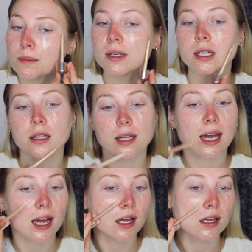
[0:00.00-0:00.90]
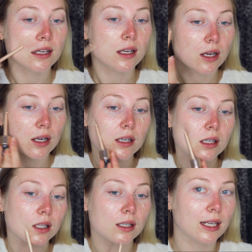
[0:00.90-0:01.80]
put that,
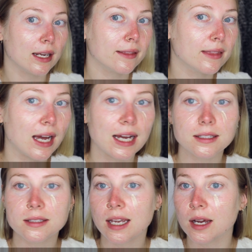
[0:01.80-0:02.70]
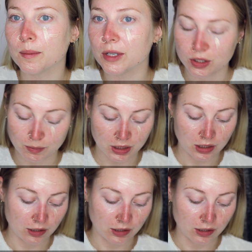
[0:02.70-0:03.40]
like that's how much I'm going to